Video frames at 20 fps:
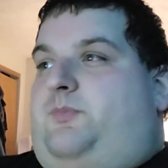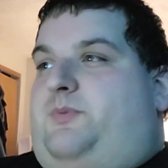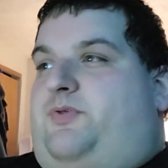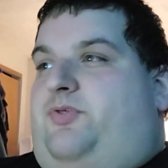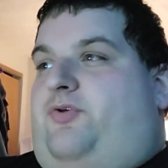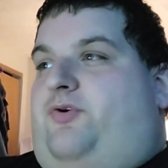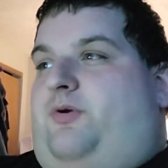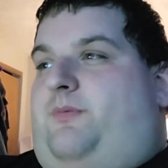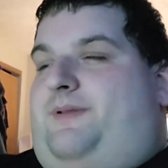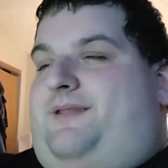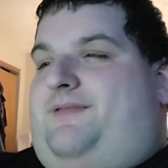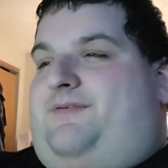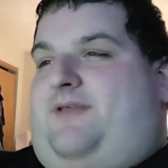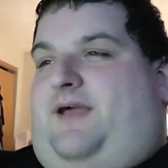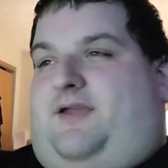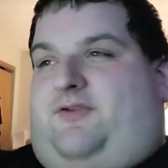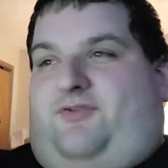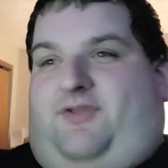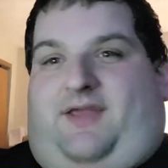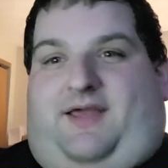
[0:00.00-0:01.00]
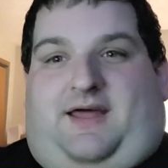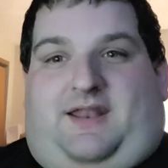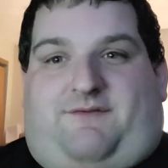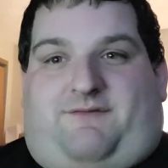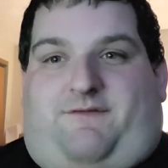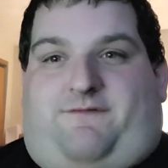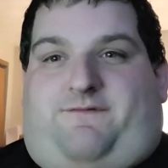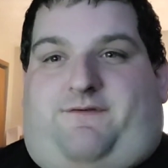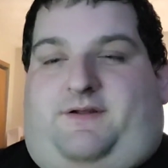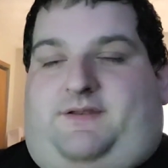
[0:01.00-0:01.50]
Uma Thurman is actually kind
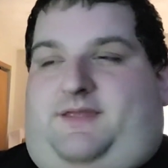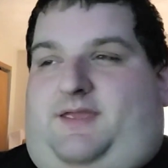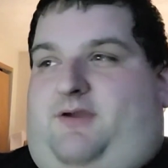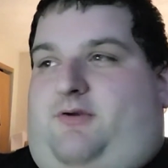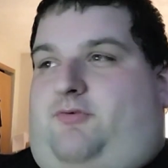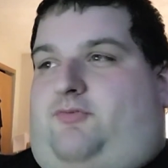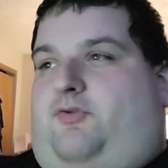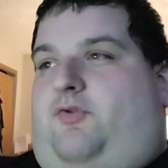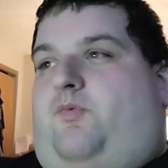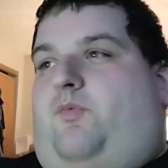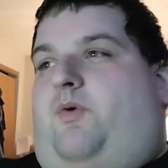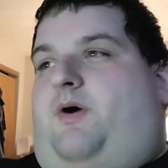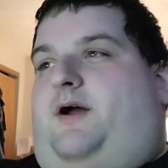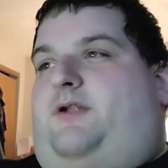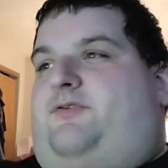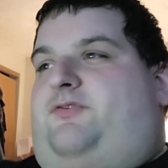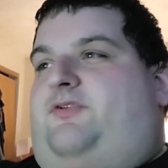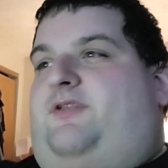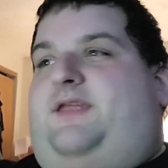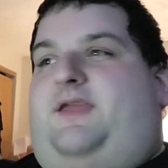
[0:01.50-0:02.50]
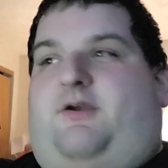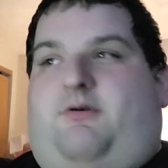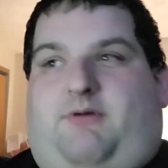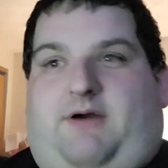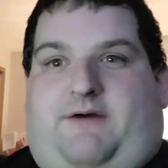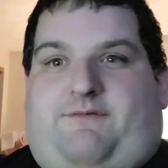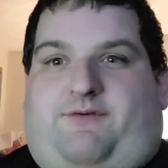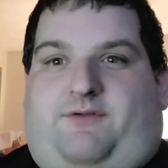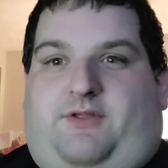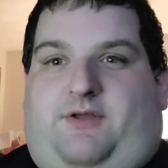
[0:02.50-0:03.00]
of a fun character to watch. Janine
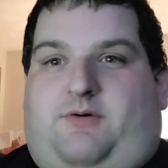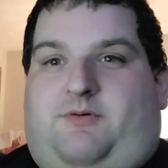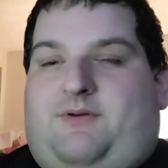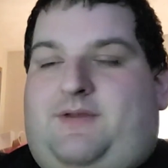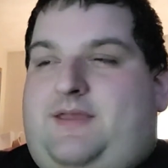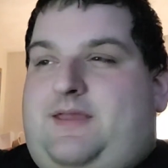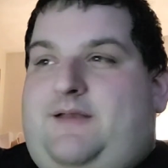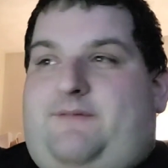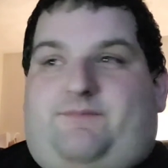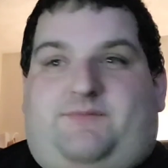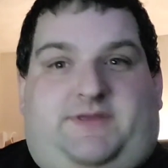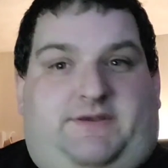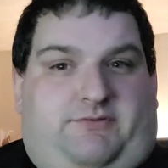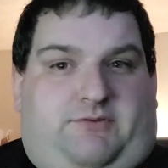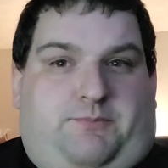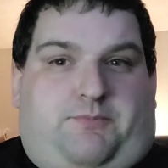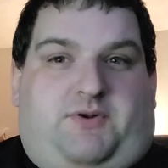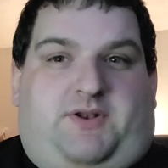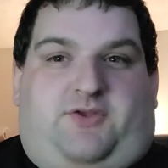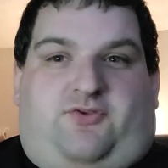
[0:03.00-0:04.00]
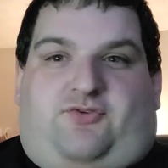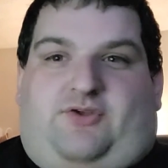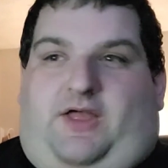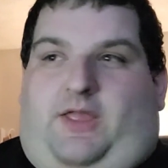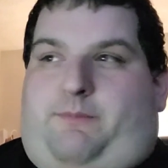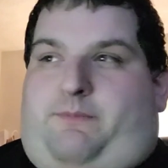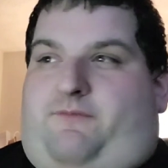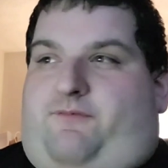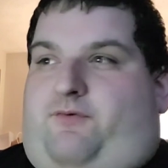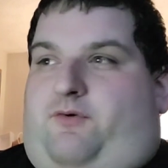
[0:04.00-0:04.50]
Garofalo gives a pretty
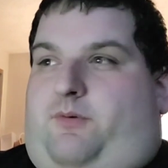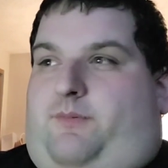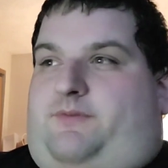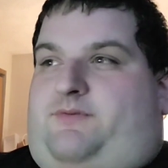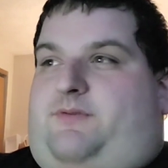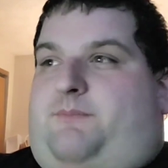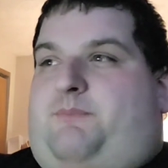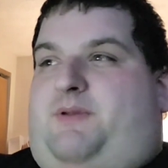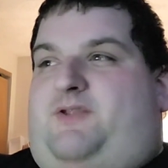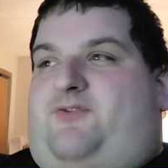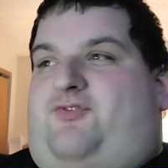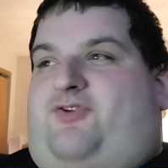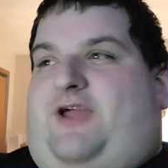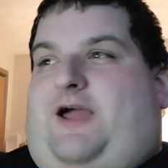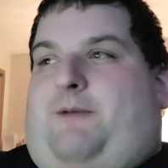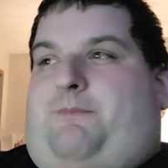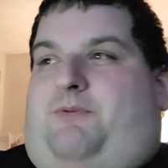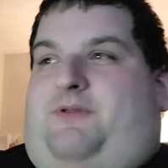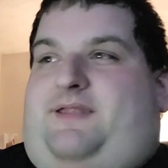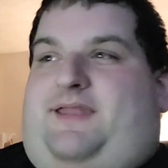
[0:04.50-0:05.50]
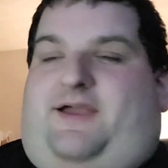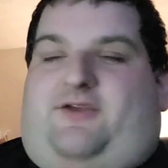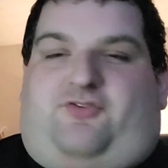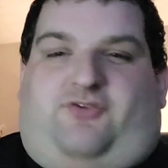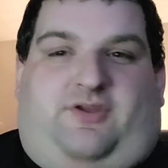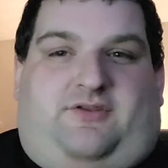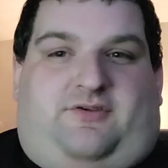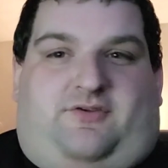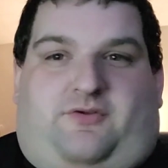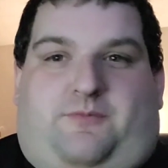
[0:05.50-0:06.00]
solid performance, and Ben Chaplin
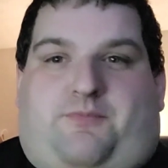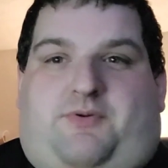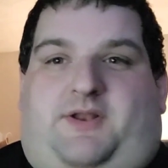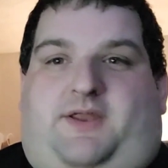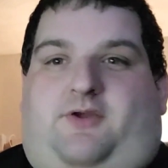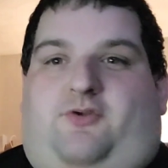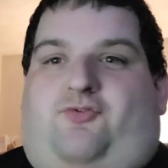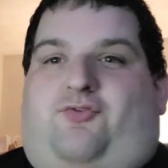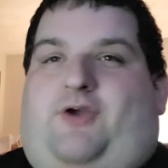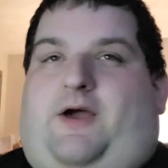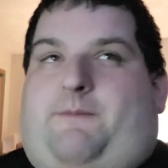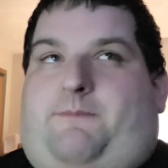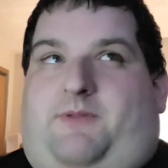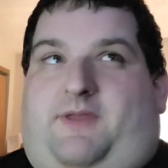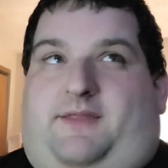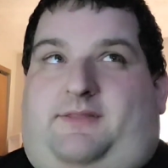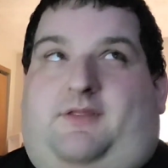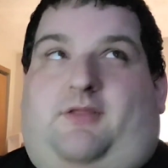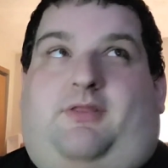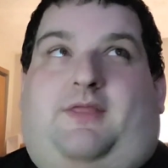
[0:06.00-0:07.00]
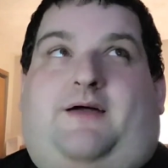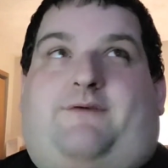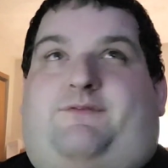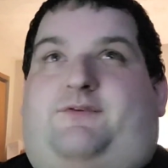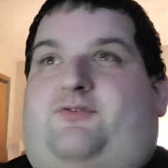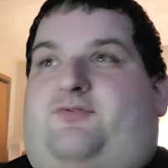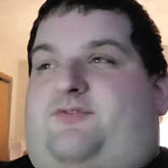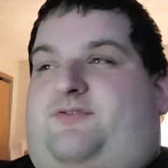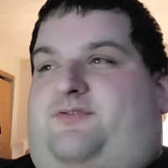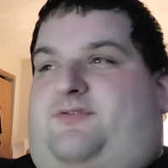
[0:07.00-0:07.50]
actually does a pretty good job playing the
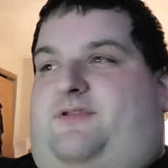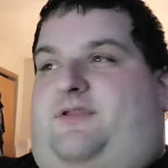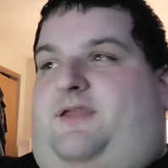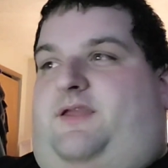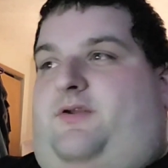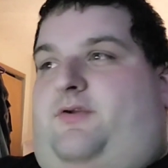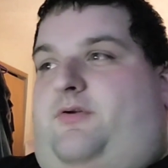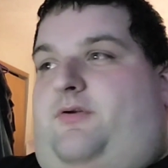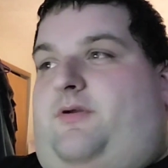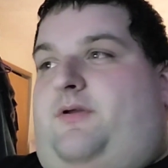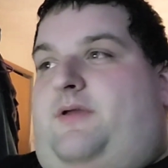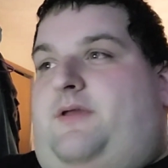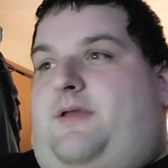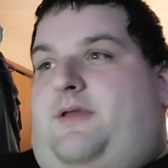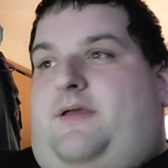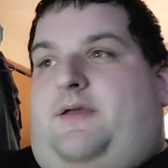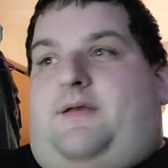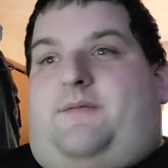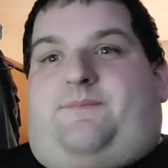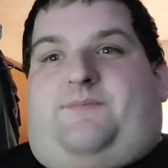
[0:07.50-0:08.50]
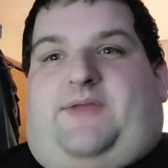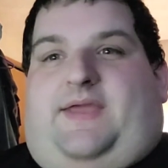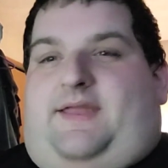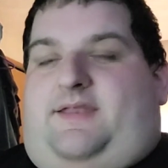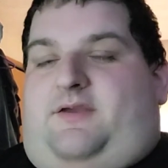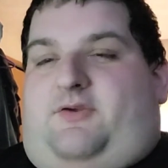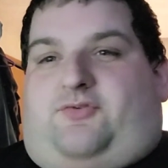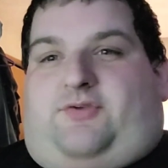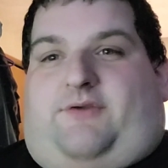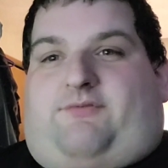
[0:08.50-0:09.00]
love interest in here.
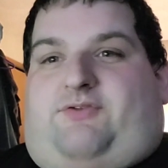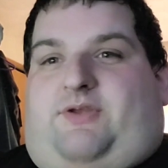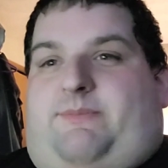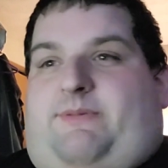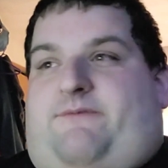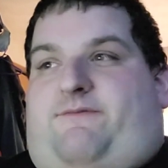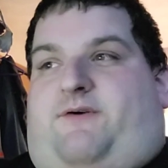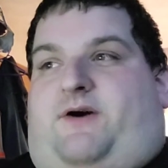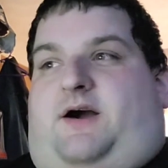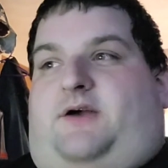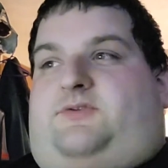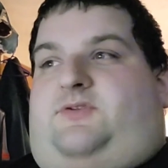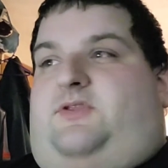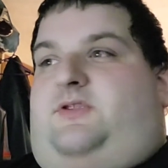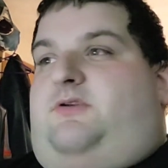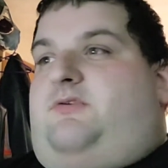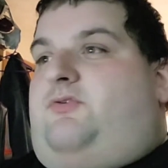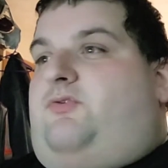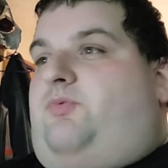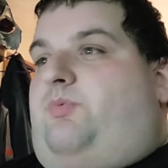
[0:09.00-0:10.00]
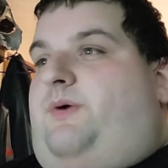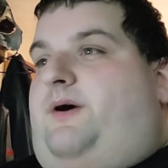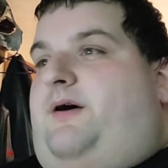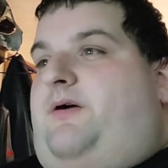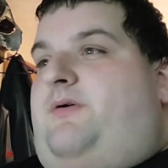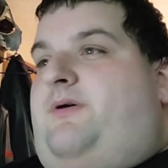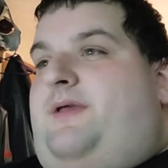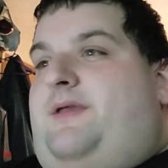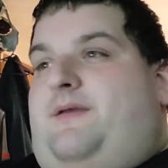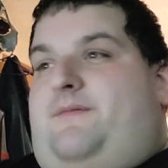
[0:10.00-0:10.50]
And you also have Jamie Foxx in here as
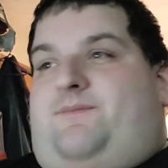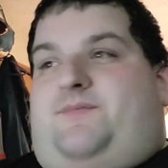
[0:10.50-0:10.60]
well.